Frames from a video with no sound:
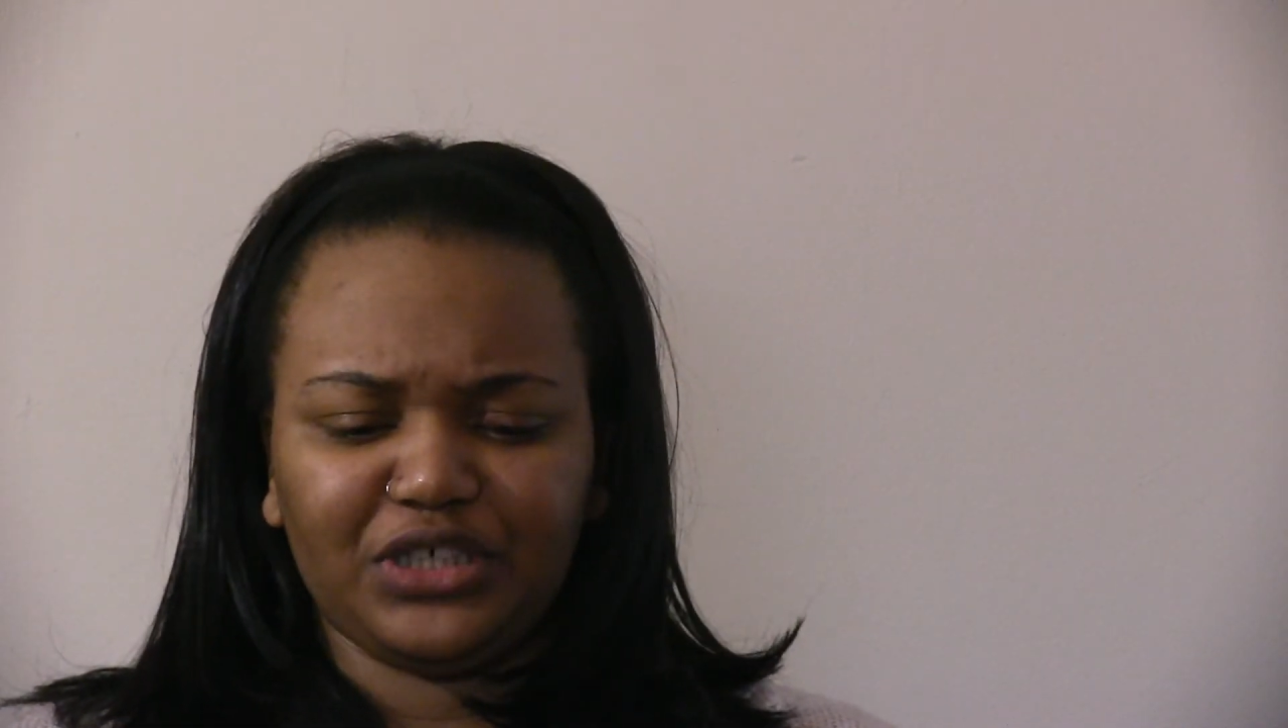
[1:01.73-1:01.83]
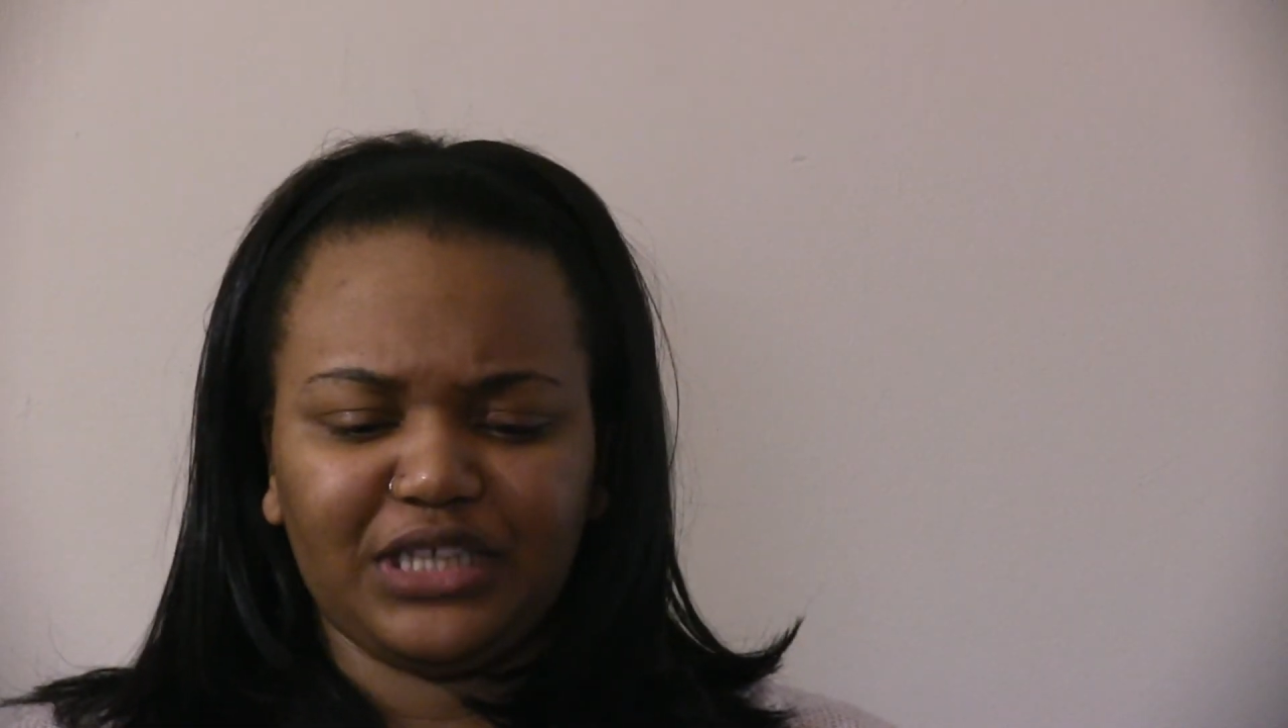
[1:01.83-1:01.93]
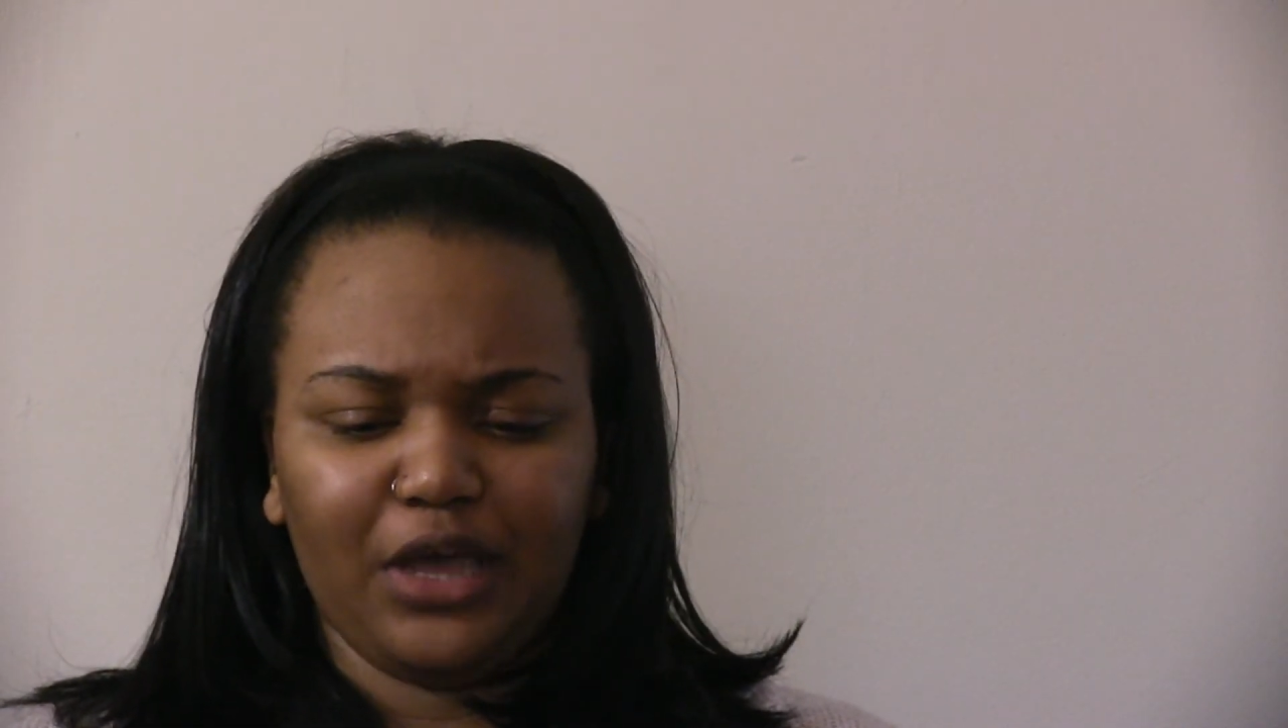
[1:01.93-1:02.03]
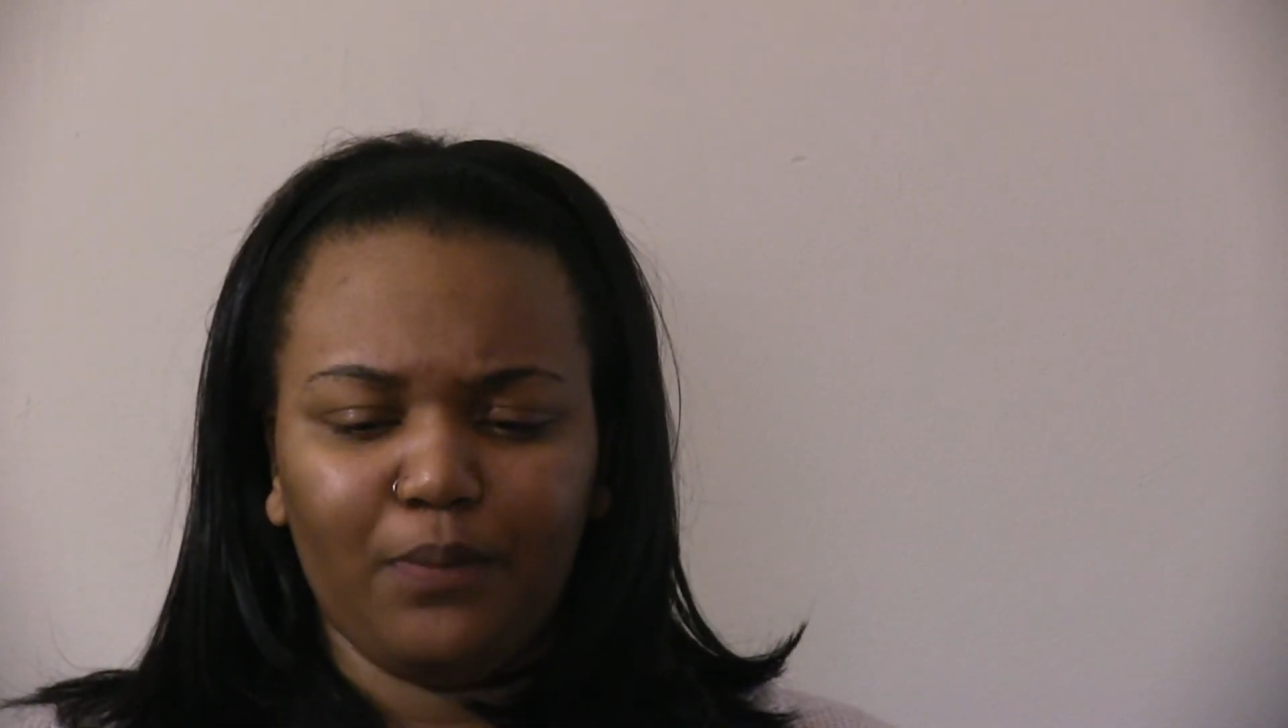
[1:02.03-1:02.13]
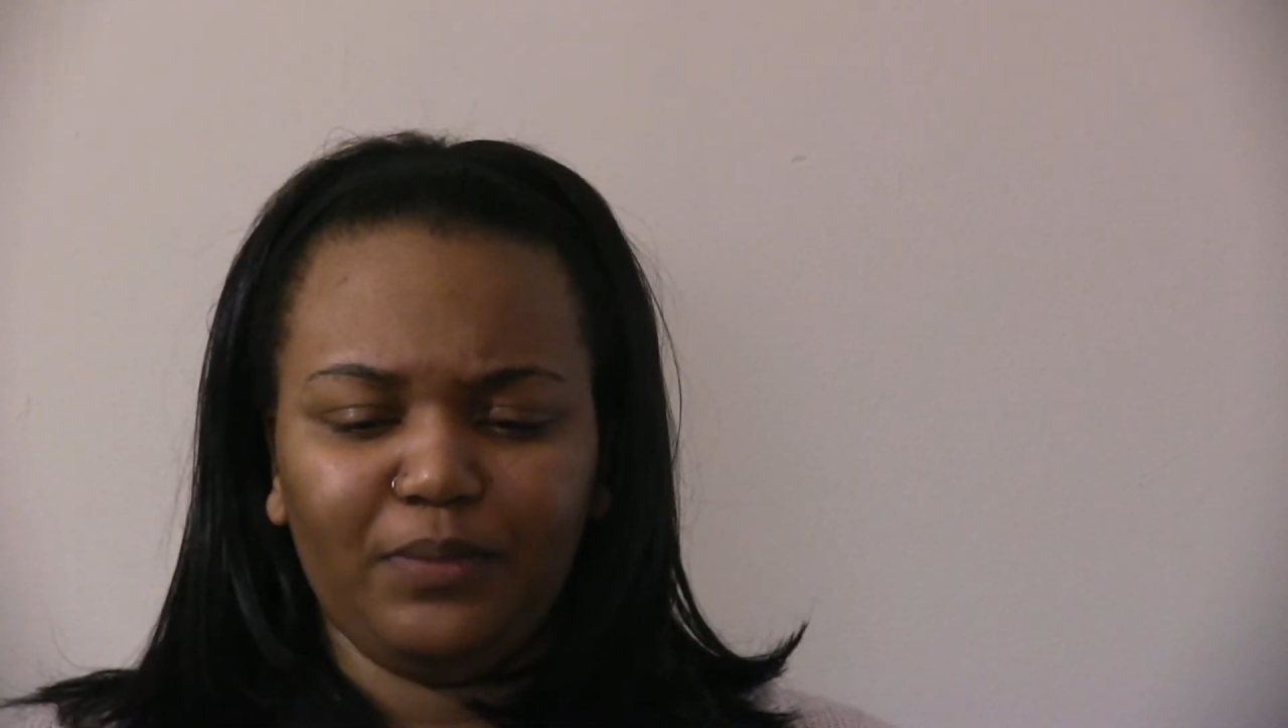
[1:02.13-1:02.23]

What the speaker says: is to help